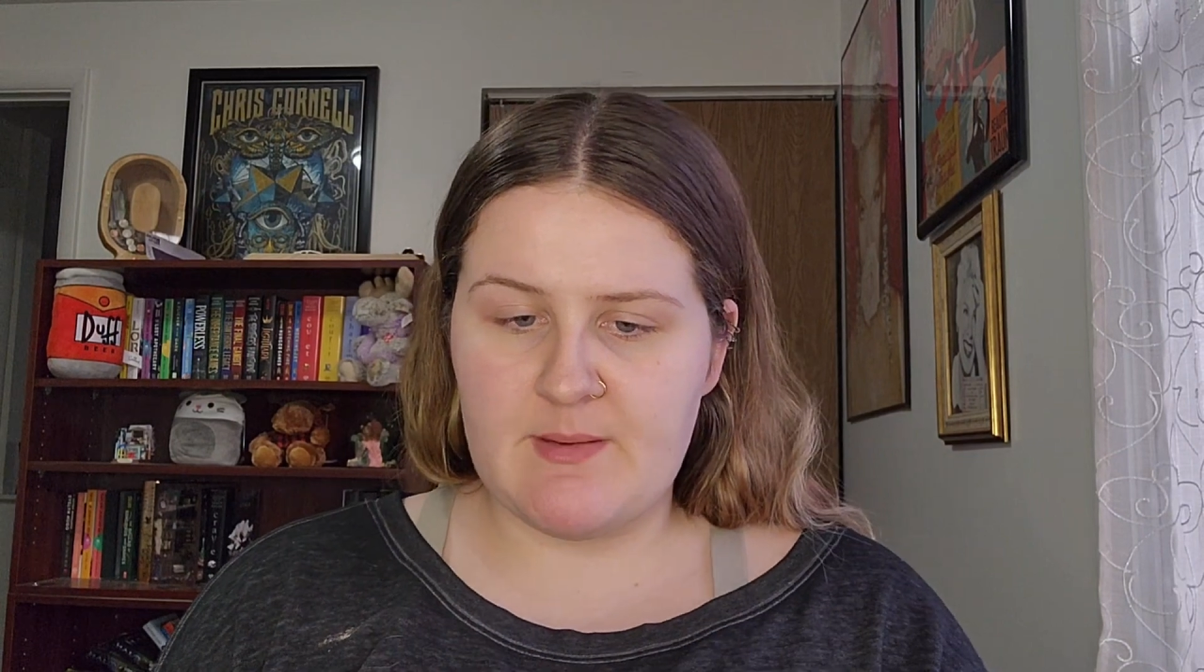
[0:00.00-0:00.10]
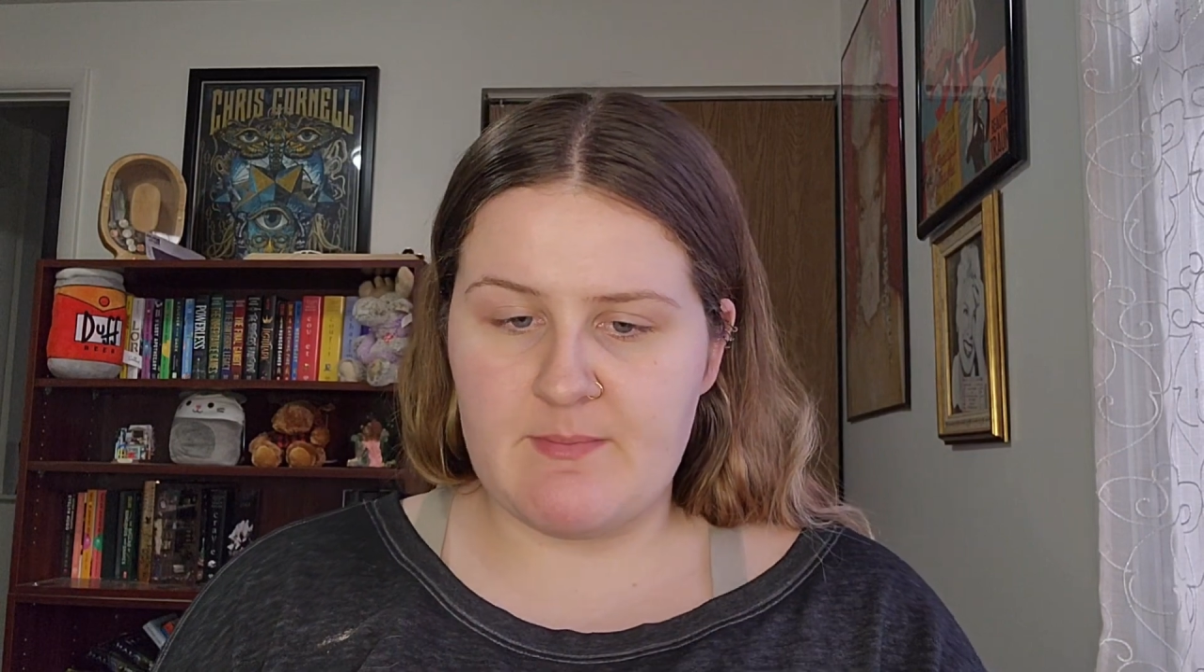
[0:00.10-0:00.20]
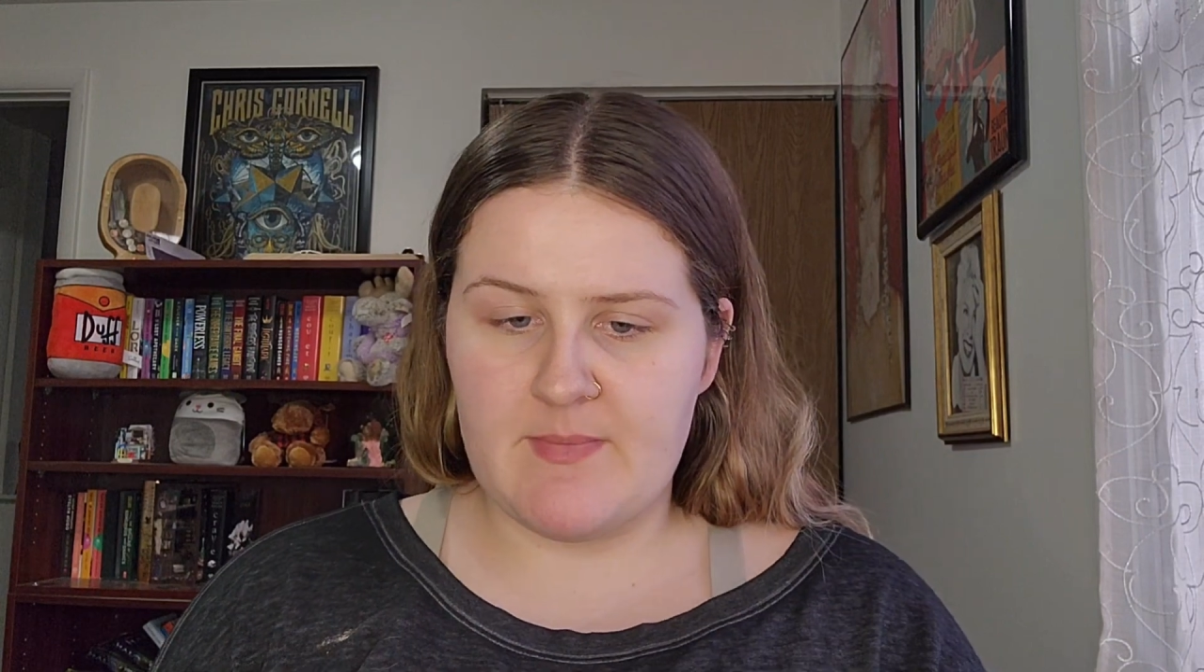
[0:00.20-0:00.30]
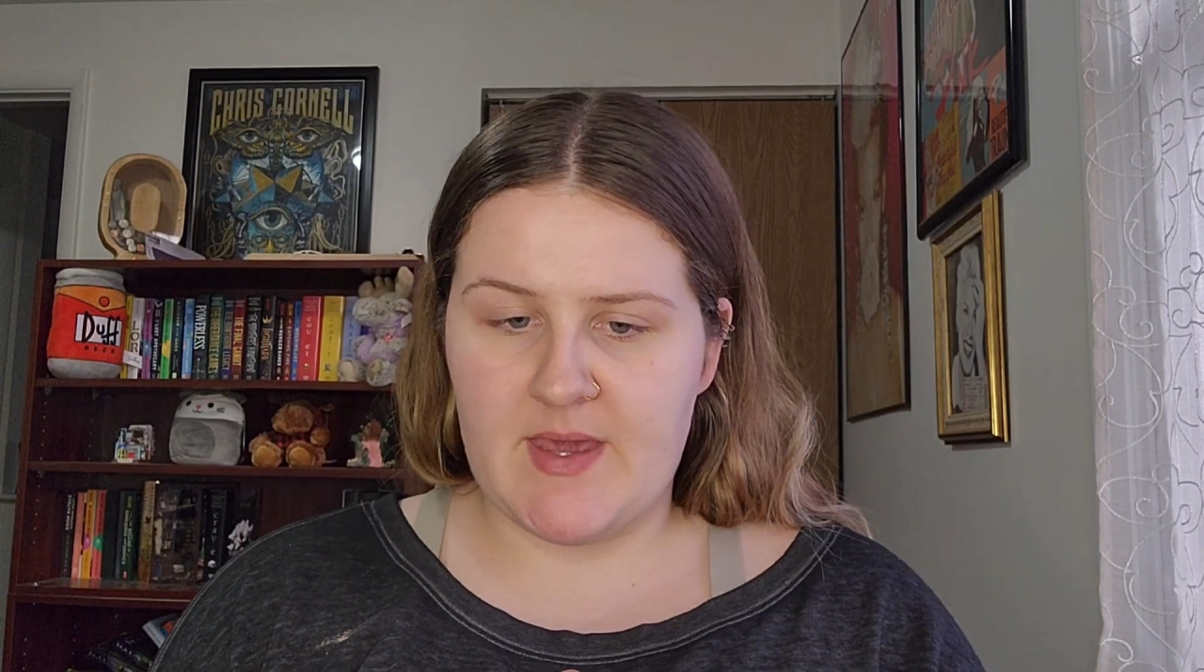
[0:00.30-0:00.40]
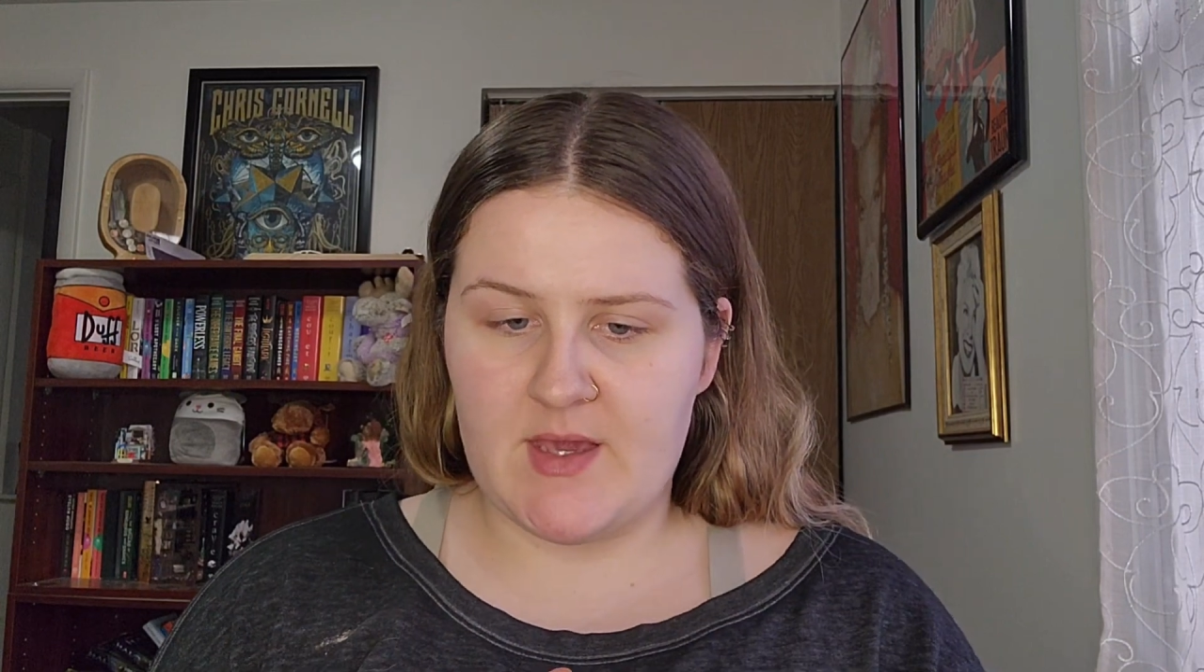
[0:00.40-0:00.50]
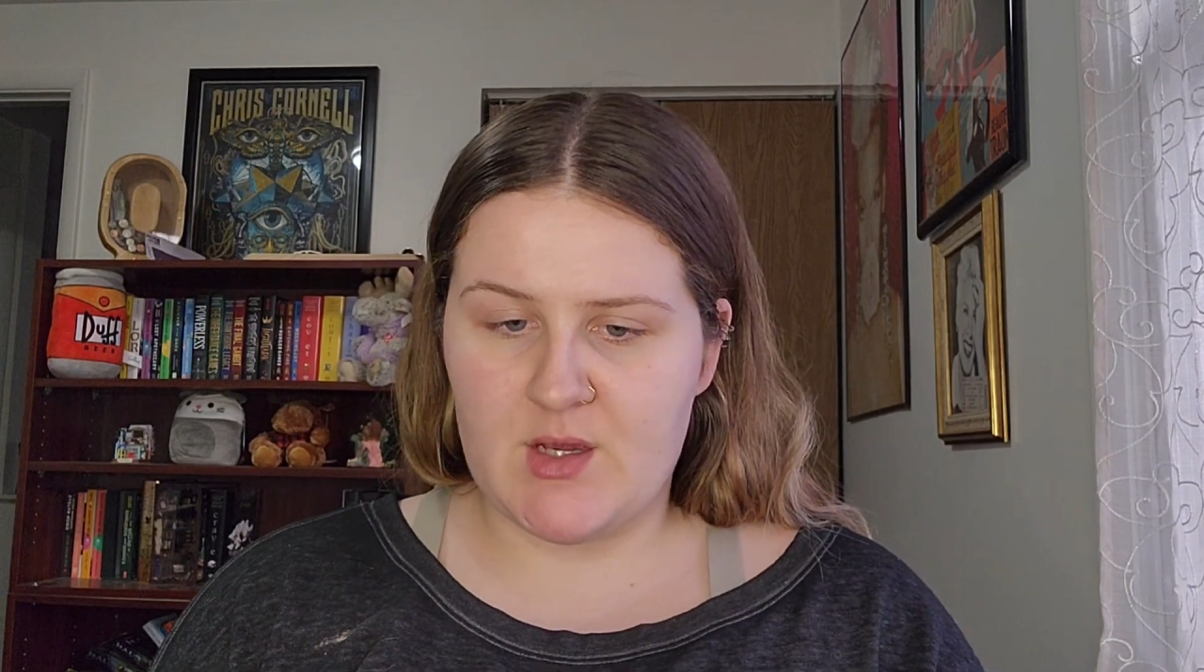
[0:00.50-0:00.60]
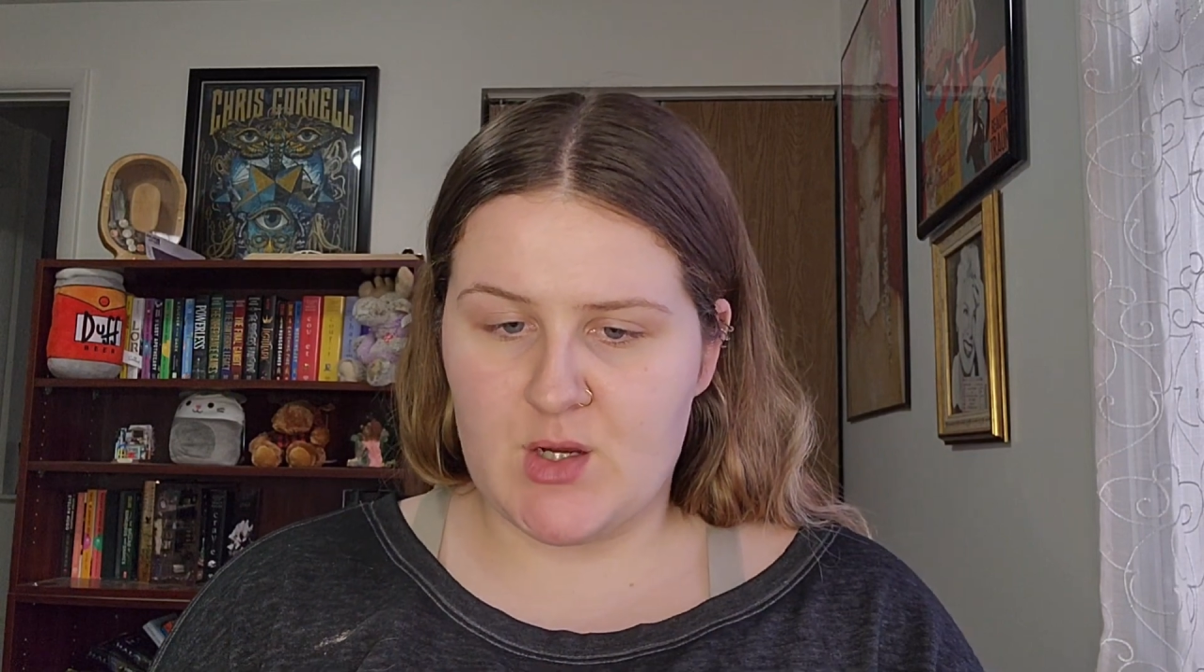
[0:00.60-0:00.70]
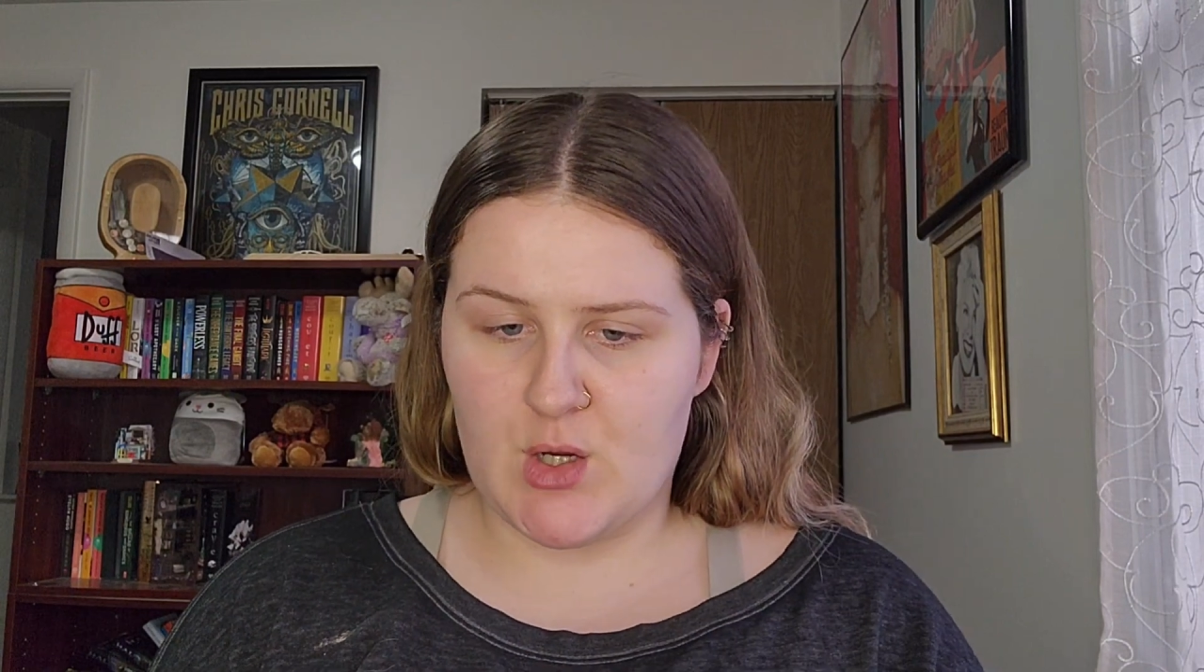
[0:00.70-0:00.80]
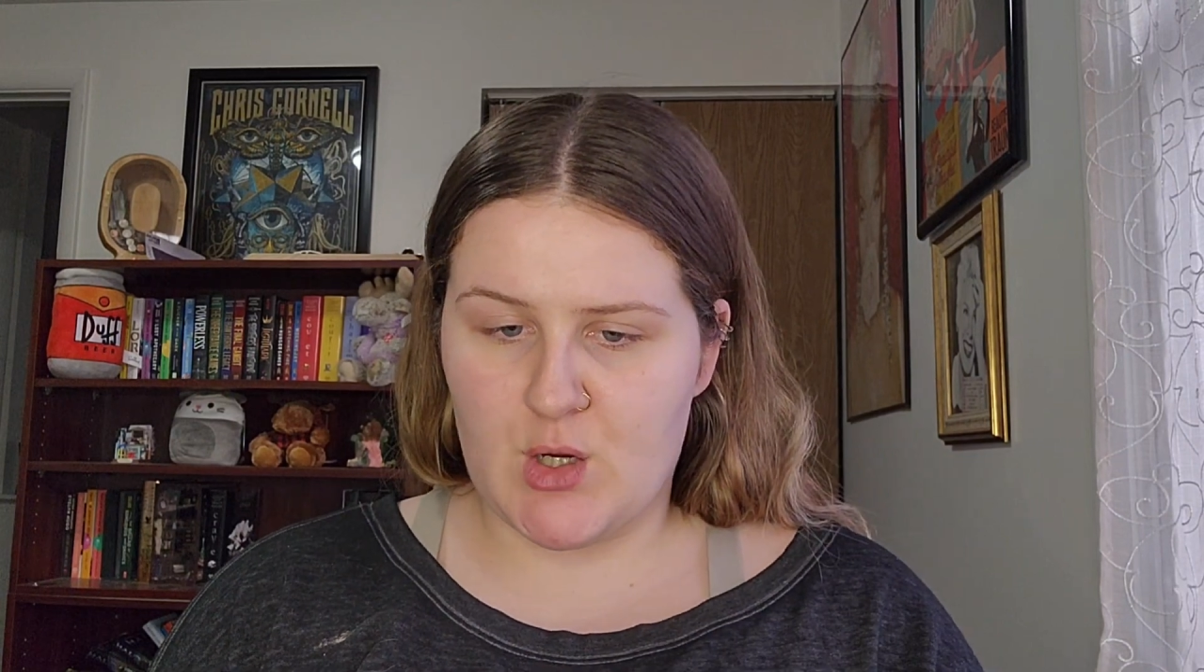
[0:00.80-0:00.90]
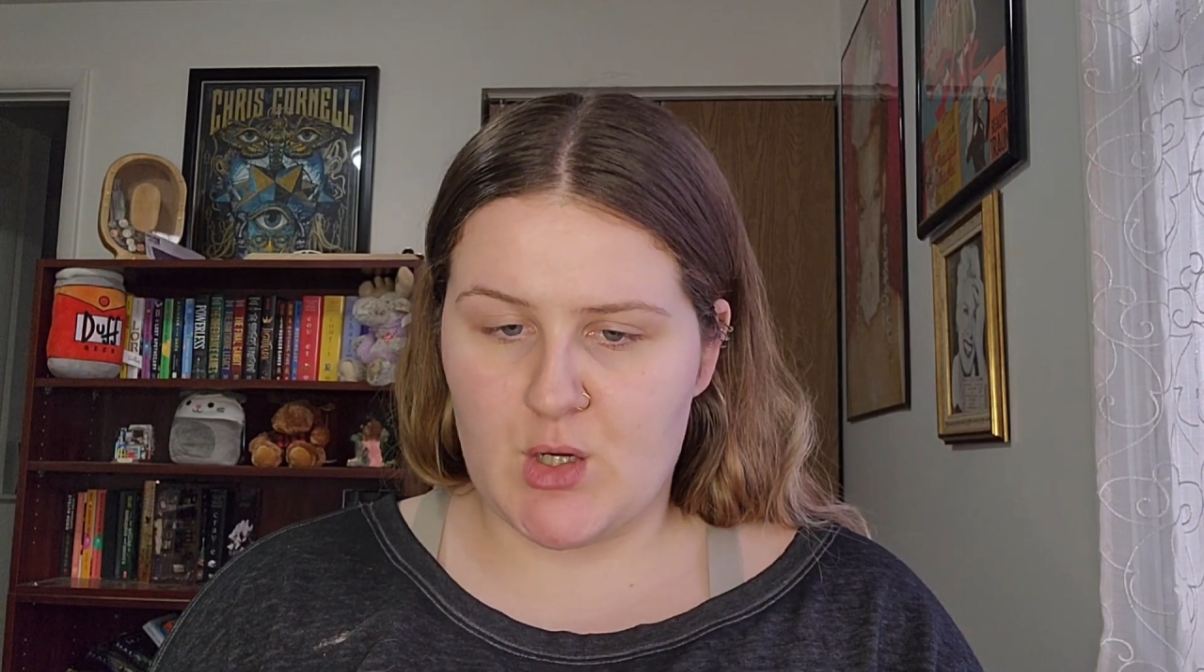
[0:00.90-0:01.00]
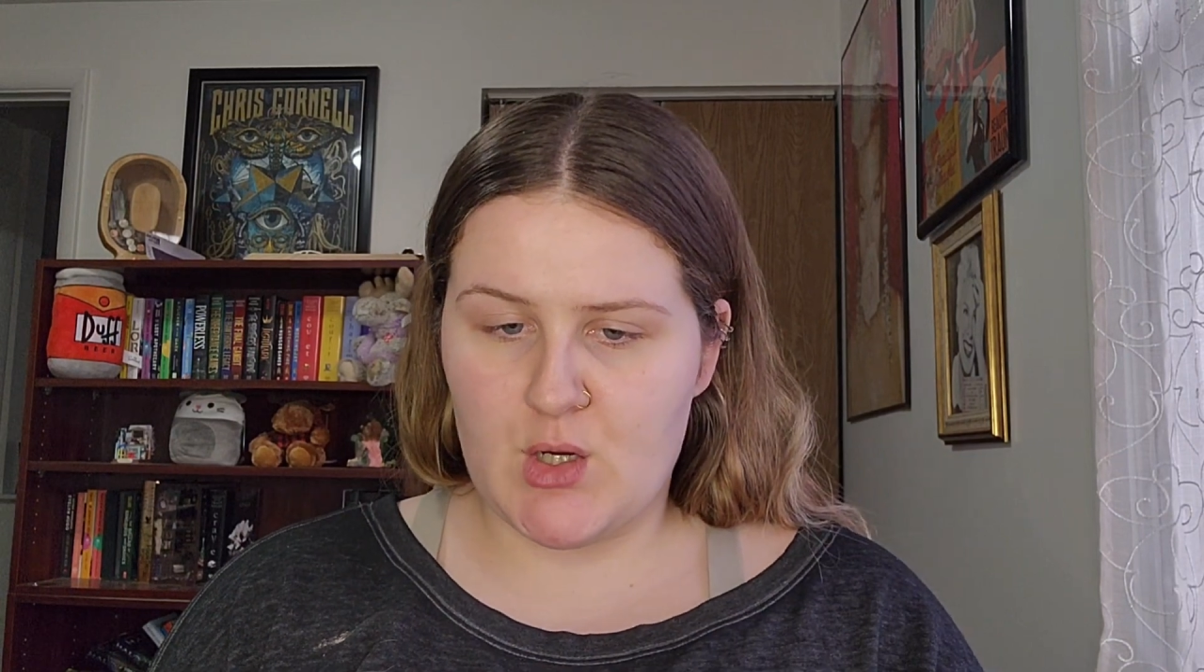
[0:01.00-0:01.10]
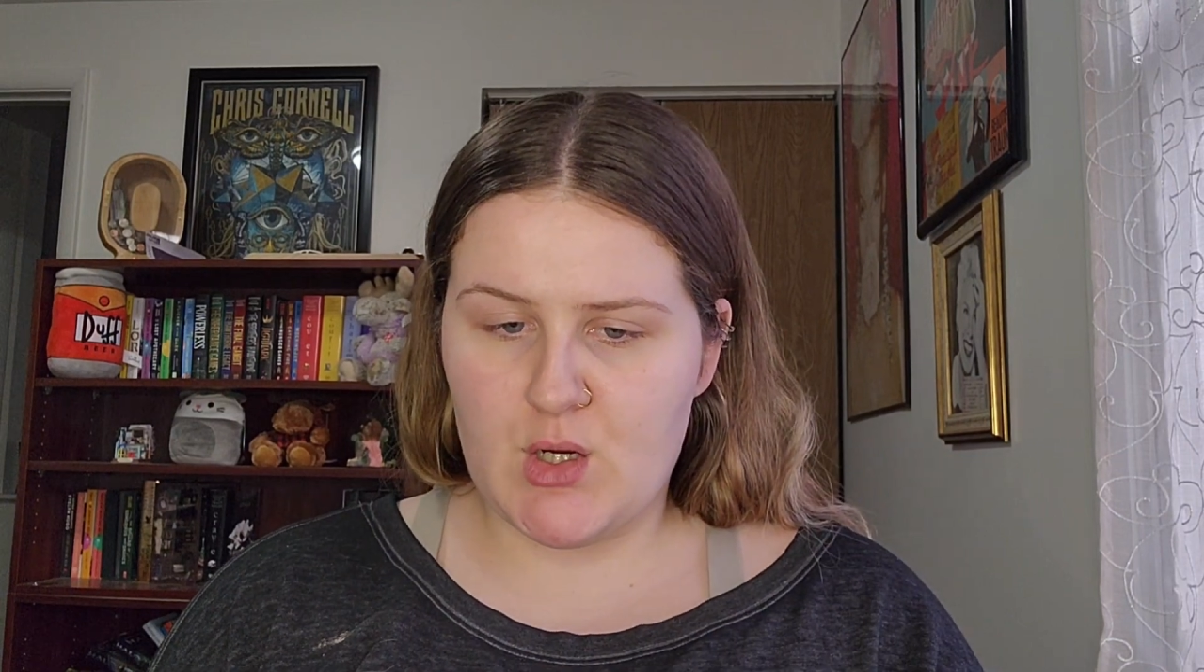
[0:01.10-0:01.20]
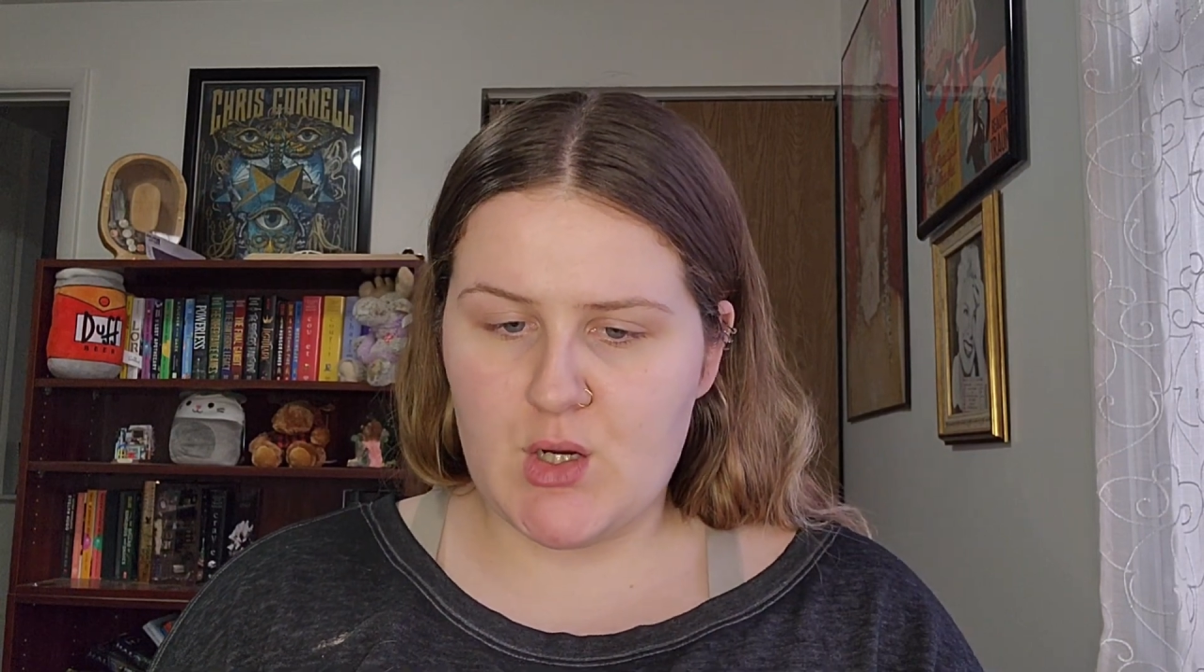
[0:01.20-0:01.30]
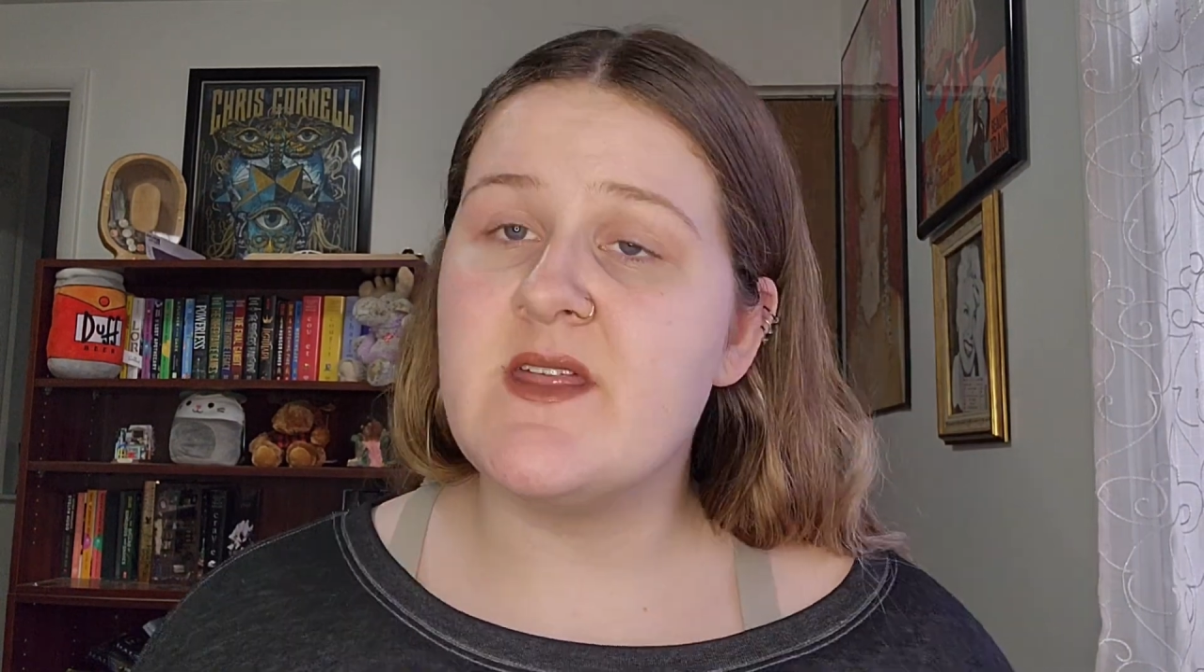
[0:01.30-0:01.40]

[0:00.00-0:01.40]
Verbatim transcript: Maker.